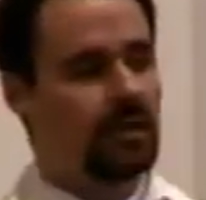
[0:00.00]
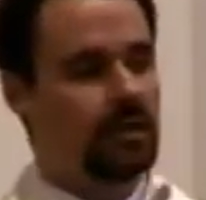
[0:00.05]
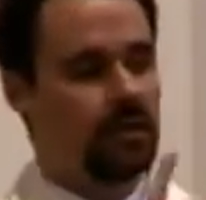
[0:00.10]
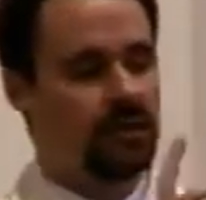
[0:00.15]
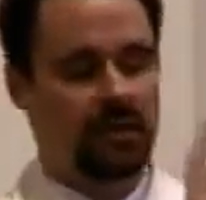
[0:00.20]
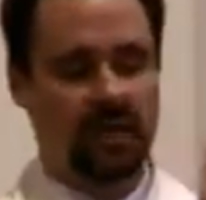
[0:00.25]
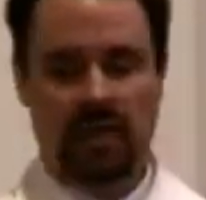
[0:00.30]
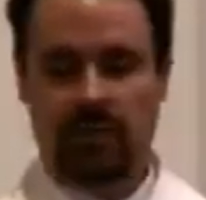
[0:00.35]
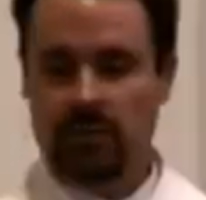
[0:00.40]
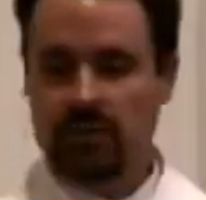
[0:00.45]

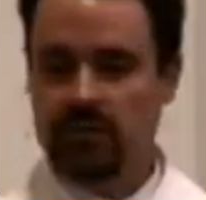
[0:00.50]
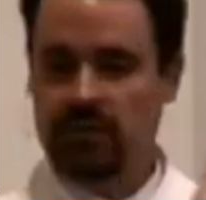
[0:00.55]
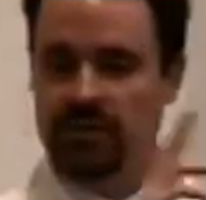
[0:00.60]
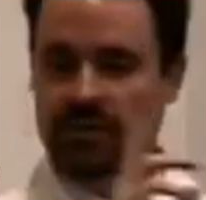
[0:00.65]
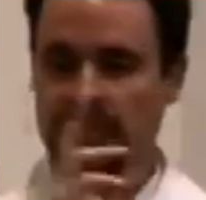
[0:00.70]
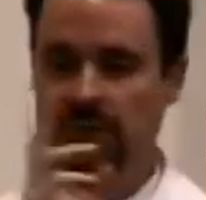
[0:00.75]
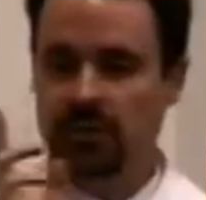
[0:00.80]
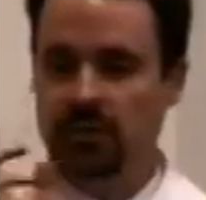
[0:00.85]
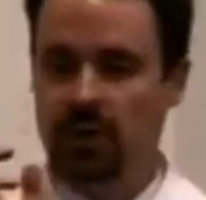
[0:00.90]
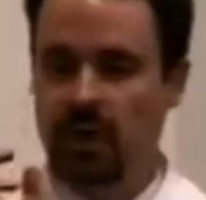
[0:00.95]
In the name of
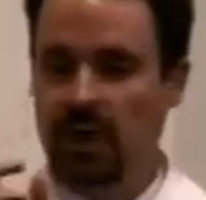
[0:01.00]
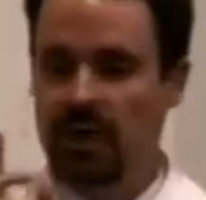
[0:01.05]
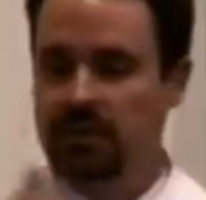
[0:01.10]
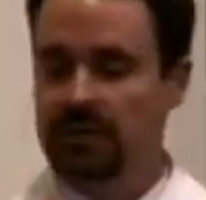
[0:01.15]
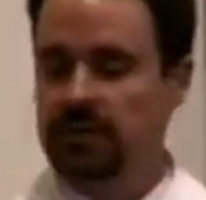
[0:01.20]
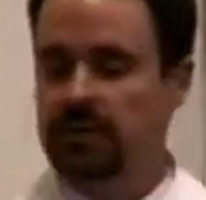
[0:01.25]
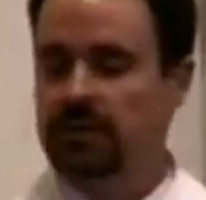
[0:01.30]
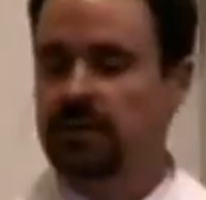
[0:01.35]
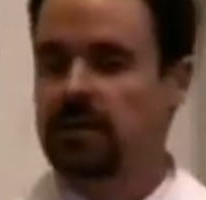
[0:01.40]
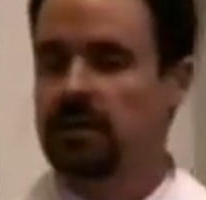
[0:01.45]
Jesus
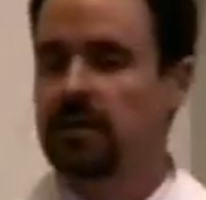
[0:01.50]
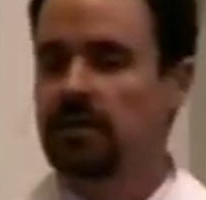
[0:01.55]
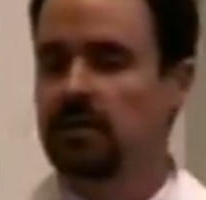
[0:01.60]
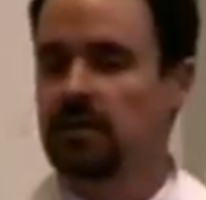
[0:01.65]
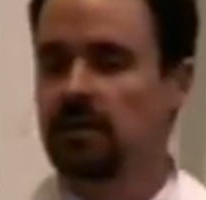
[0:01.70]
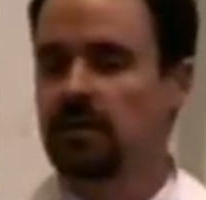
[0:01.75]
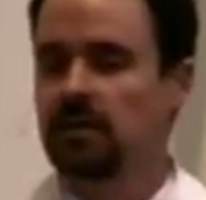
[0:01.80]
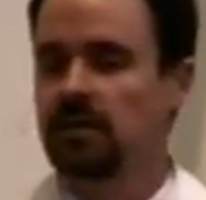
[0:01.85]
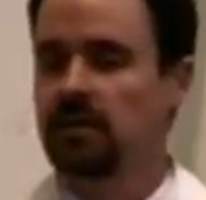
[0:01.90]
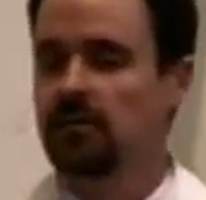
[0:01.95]
Christ,
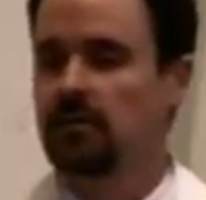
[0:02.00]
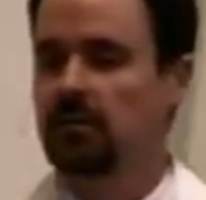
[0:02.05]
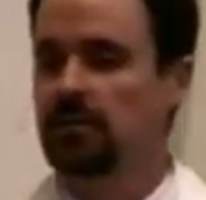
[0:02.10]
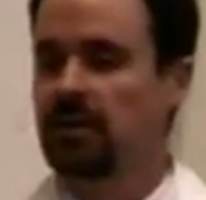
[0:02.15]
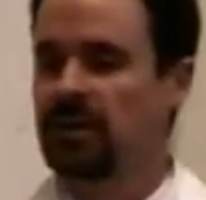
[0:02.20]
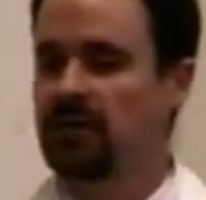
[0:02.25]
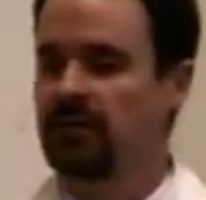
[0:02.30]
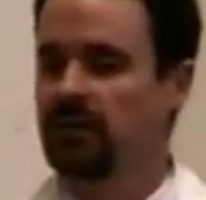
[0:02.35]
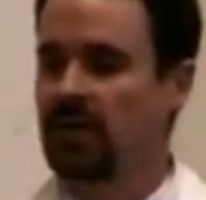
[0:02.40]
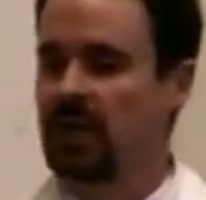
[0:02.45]
the Word
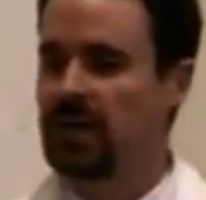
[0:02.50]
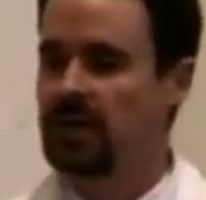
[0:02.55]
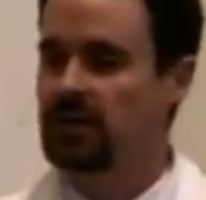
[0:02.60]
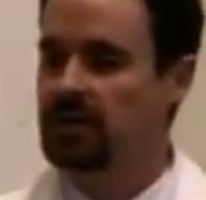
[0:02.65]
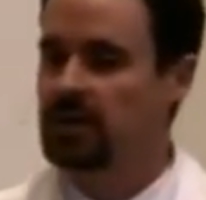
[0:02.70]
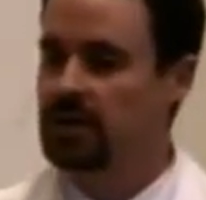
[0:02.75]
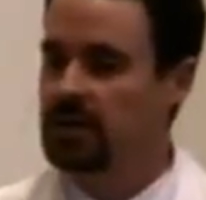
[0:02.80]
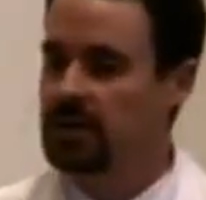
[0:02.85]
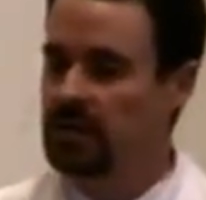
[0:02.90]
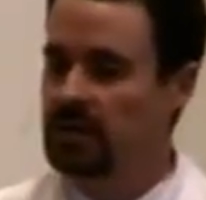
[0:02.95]
made
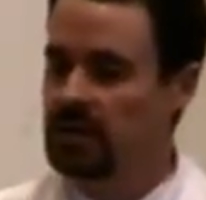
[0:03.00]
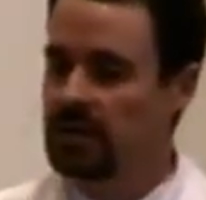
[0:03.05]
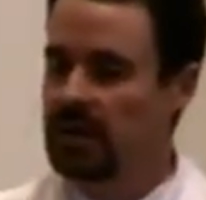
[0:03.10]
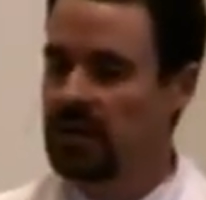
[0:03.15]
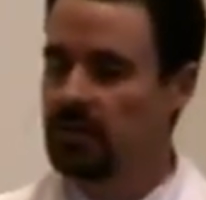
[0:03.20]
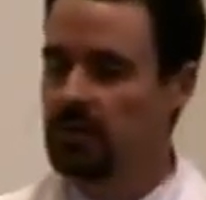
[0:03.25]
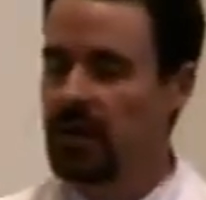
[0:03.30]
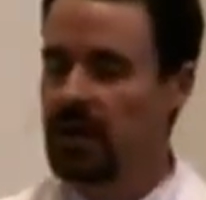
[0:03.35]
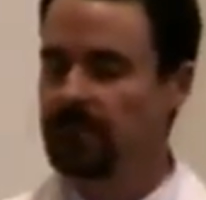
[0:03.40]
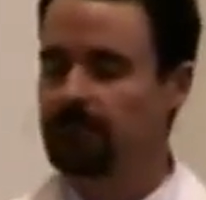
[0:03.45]
flesh,
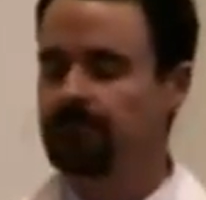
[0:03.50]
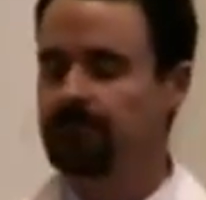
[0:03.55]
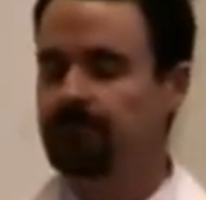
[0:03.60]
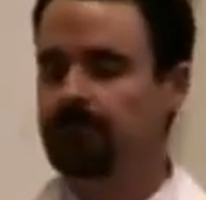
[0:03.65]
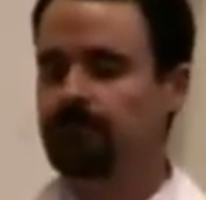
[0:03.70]
amen.